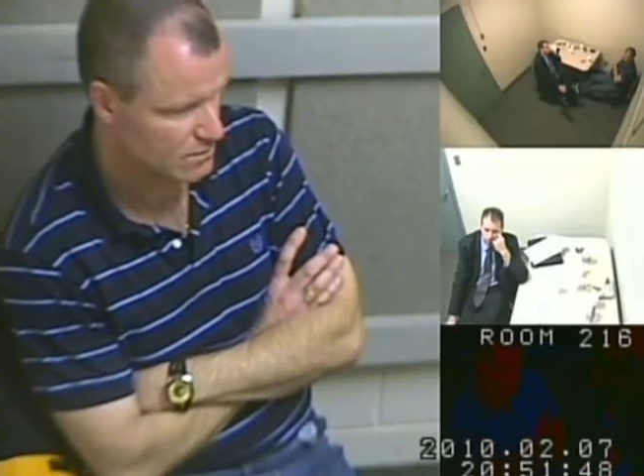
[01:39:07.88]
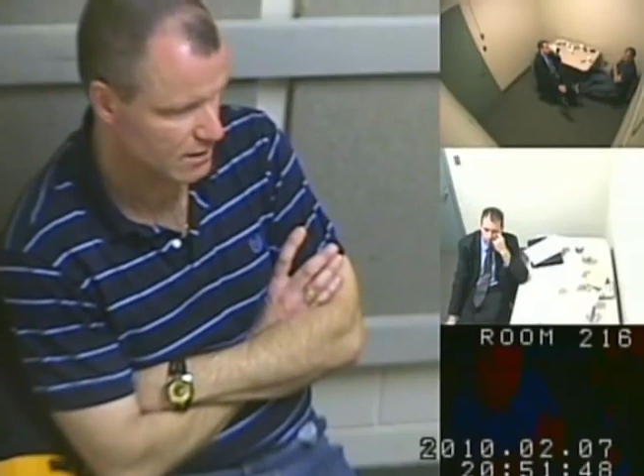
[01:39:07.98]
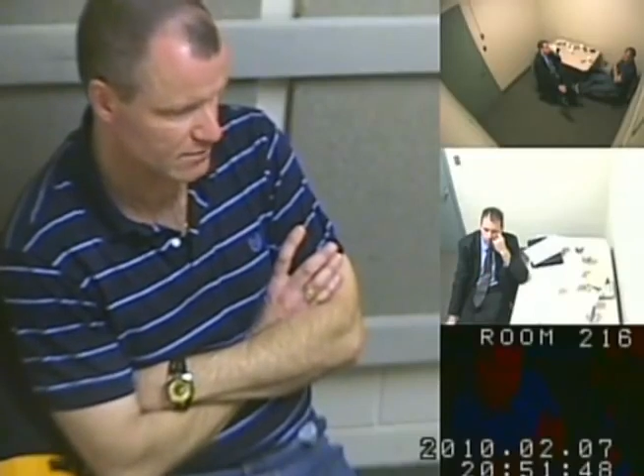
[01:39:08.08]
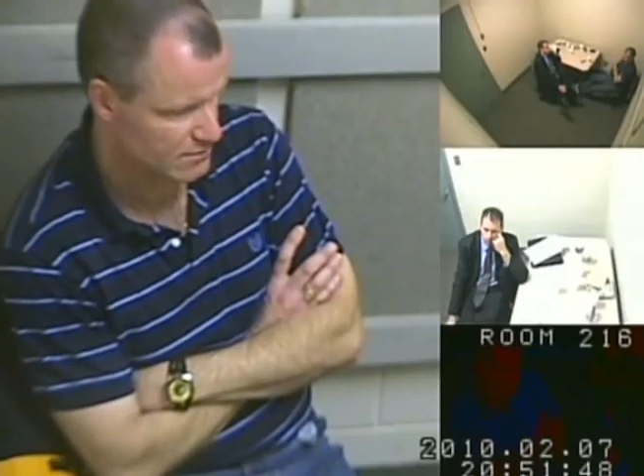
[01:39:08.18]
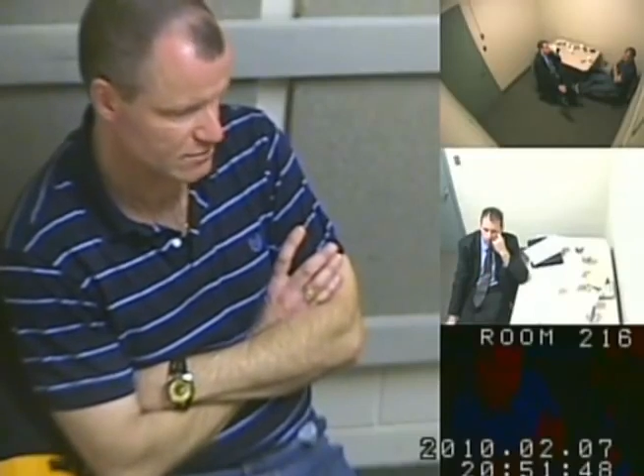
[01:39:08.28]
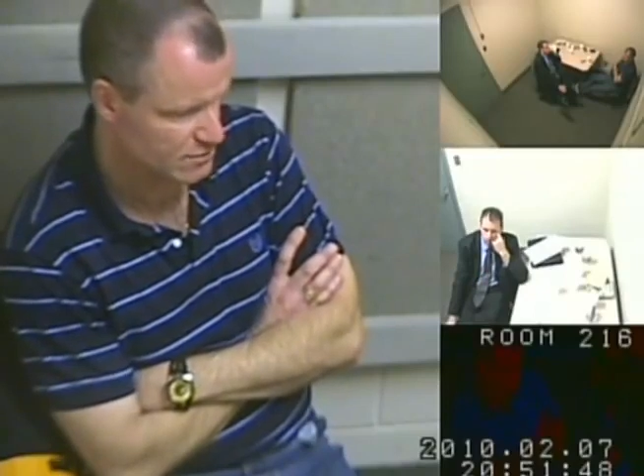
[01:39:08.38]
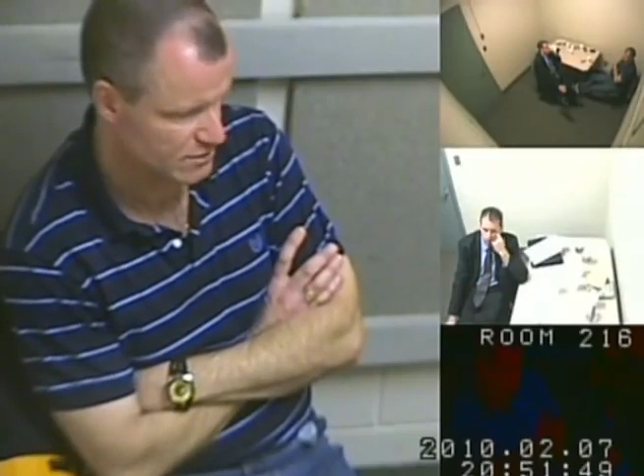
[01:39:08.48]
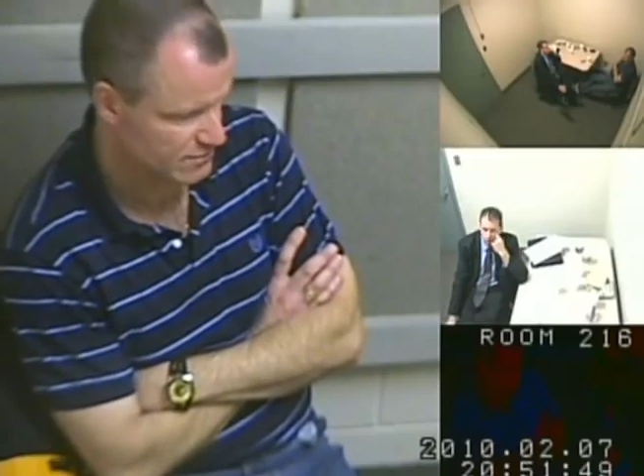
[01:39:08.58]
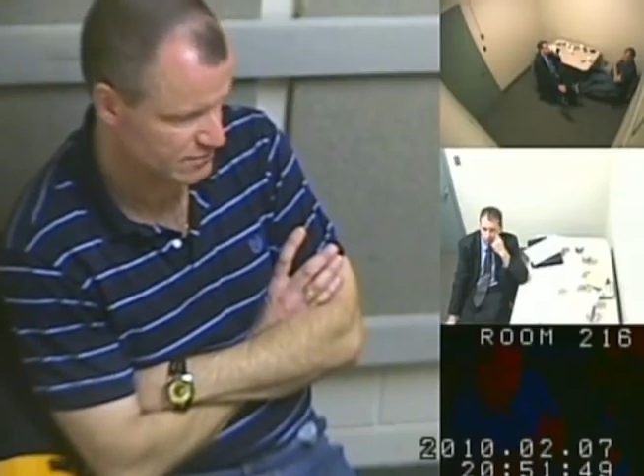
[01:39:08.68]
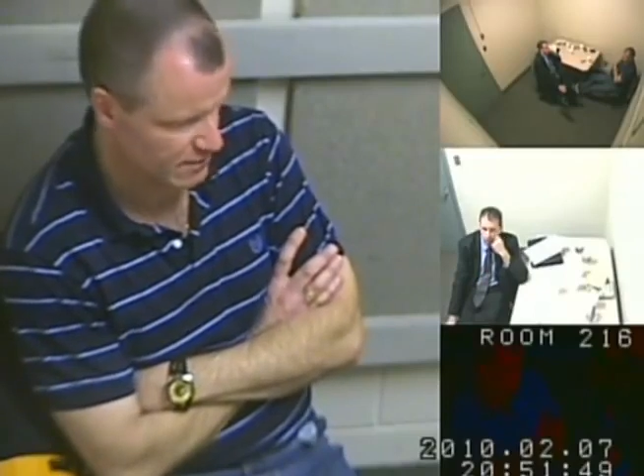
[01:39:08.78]
Yeah, so
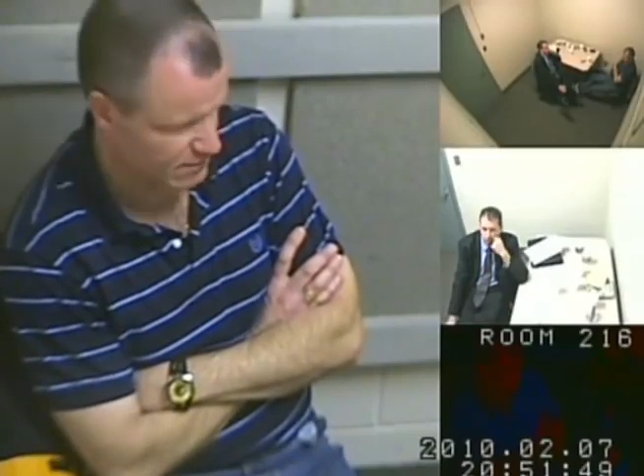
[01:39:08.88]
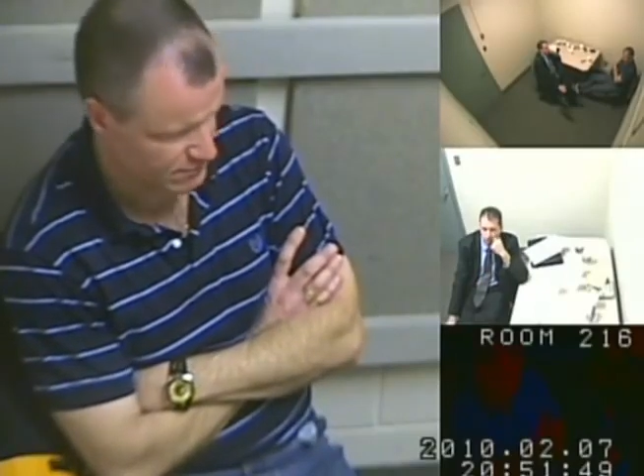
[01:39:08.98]
she felt